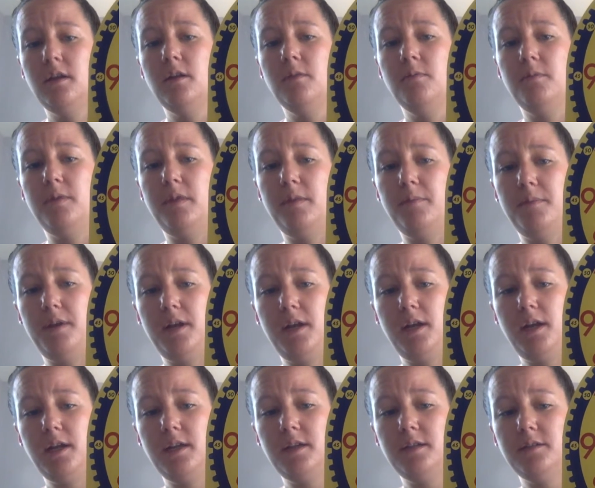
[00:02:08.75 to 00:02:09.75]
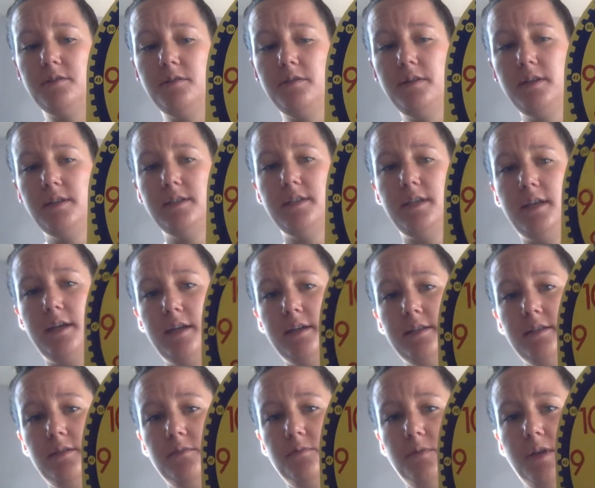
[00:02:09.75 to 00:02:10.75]
When the minute hand is on the
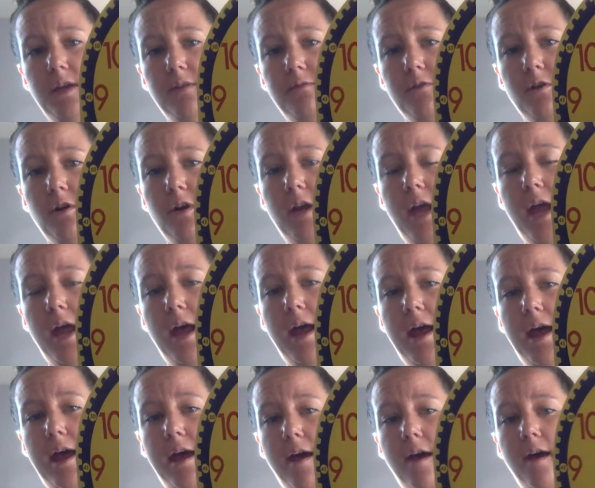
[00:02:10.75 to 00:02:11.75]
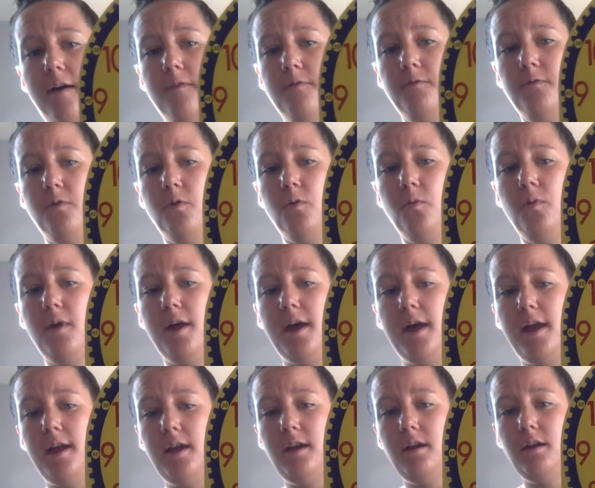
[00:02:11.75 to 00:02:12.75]
6, we have gone
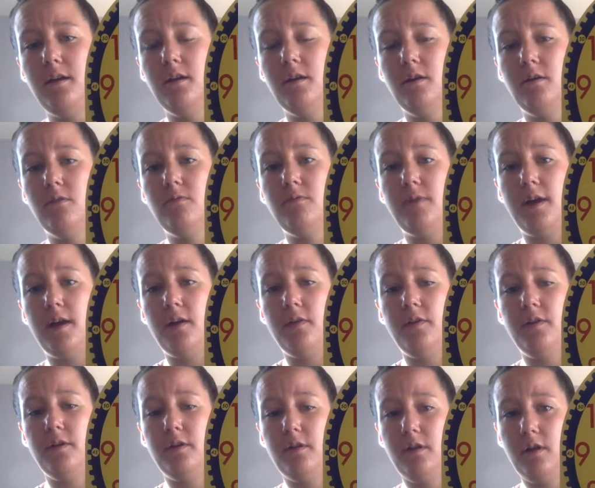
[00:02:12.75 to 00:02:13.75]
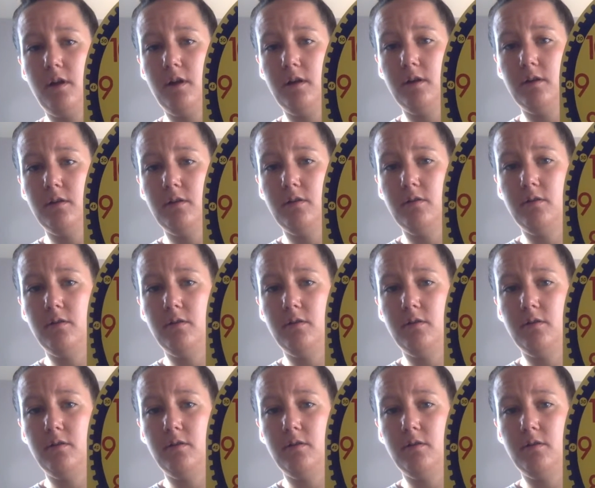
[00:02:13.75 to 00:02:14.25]
halfway around the clock.